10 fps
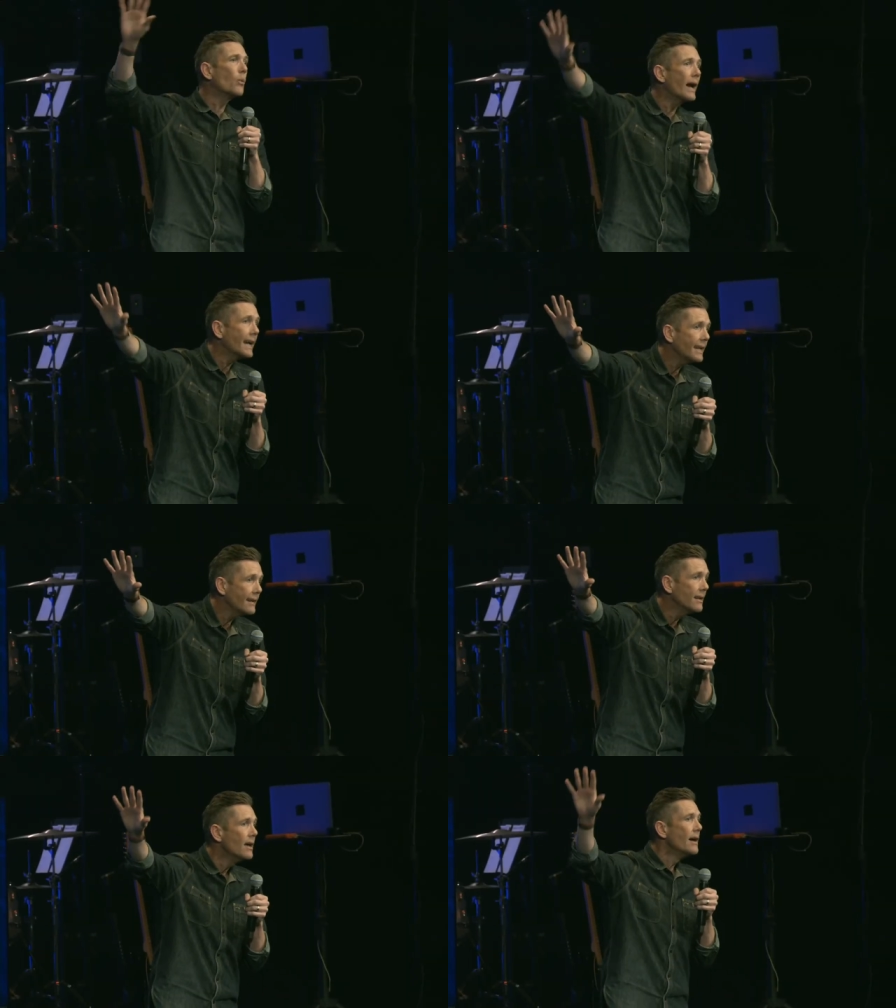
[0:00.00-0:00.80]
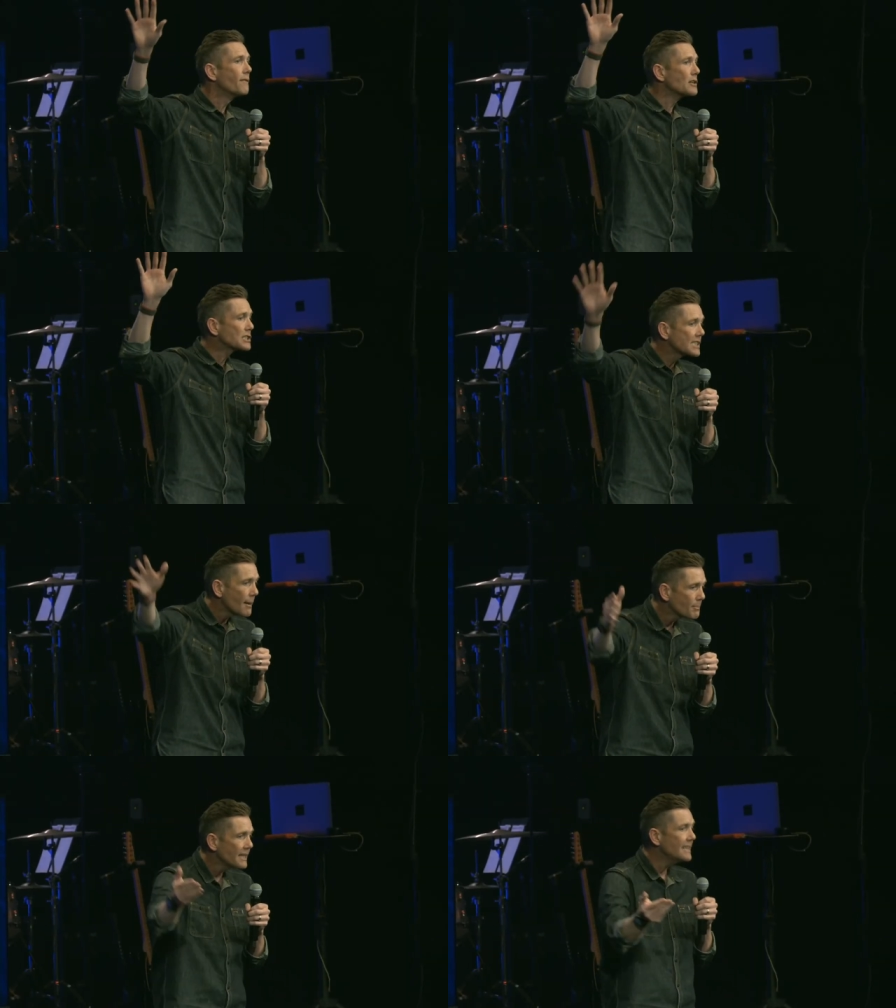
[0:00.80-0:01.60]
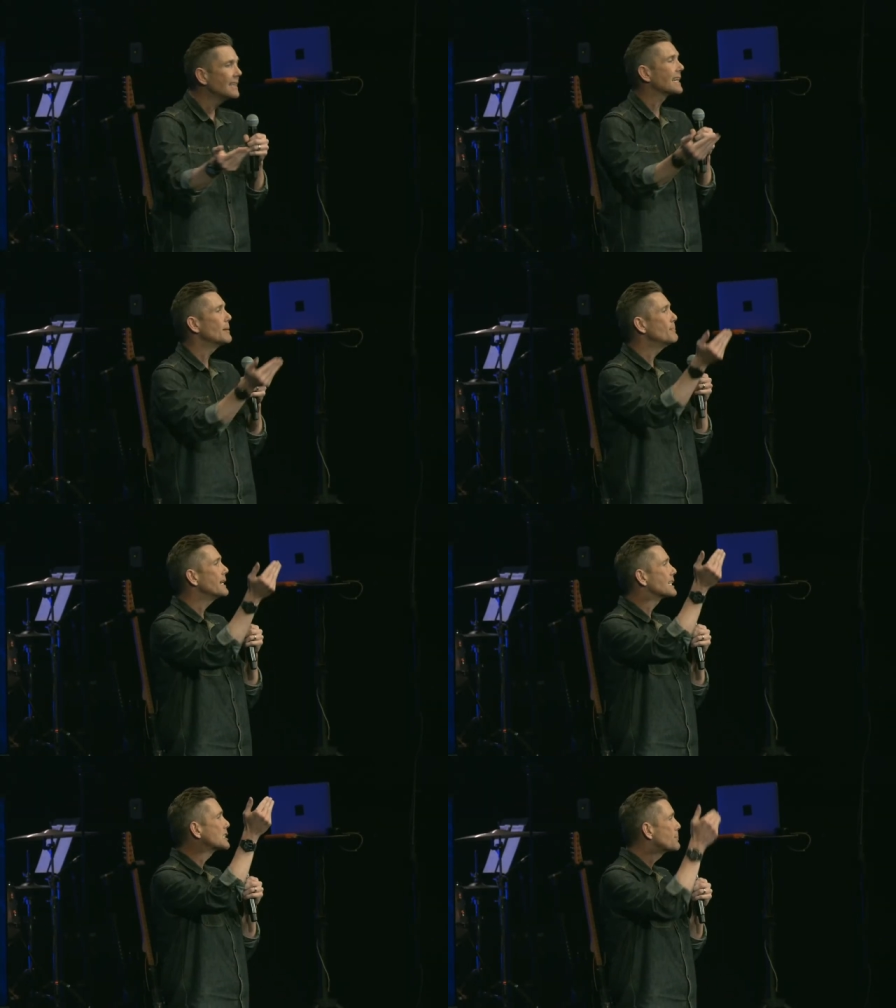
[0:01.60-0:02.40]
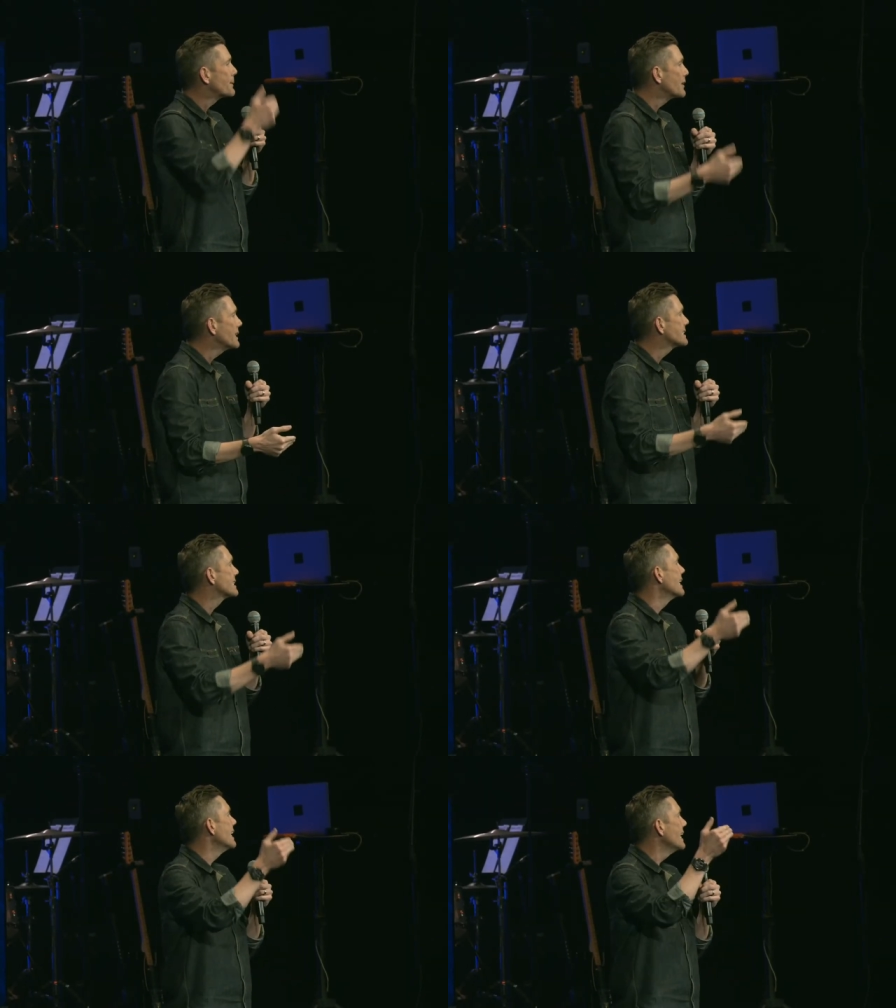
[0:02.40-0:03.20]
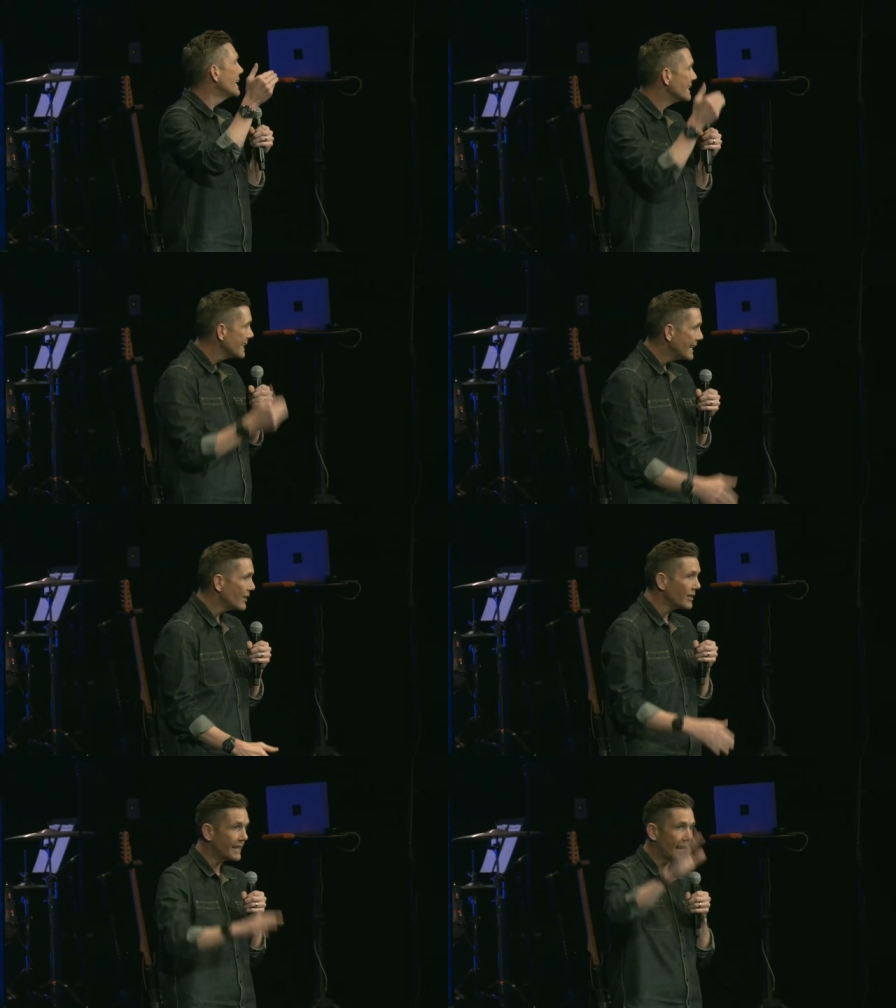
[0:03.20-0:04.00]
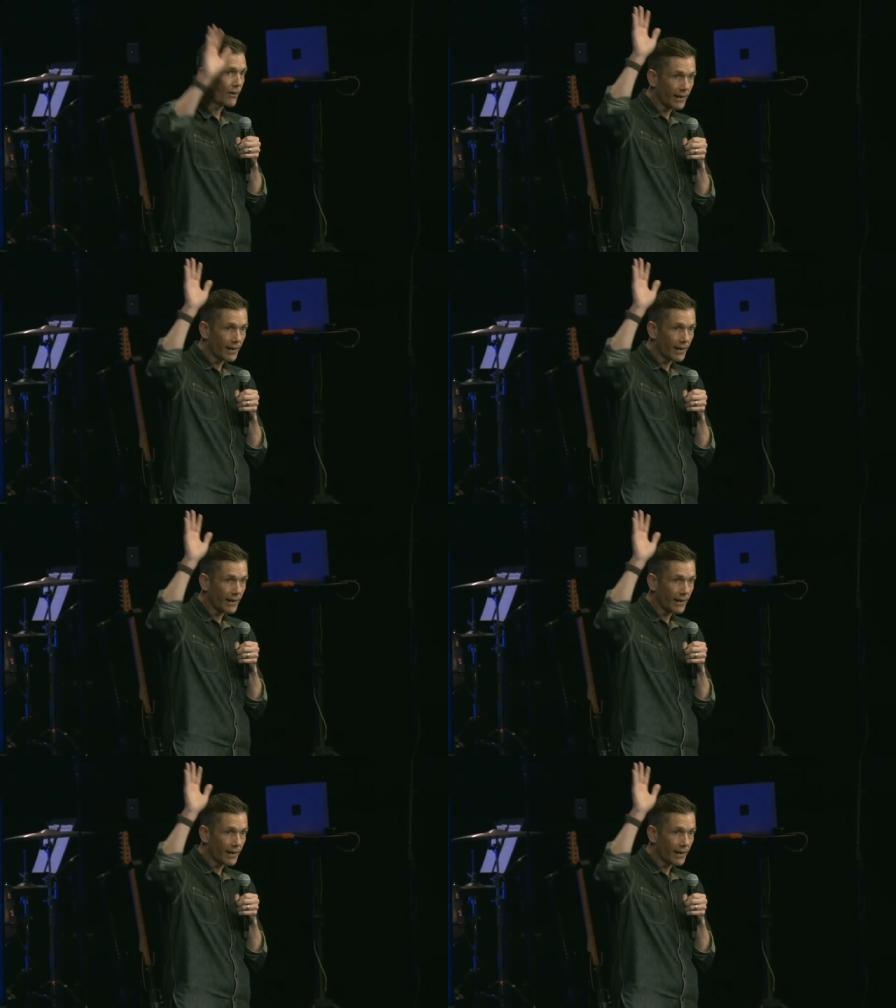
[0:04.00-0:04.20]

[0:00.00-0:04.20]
waiting for something that can be experienced in the here and now.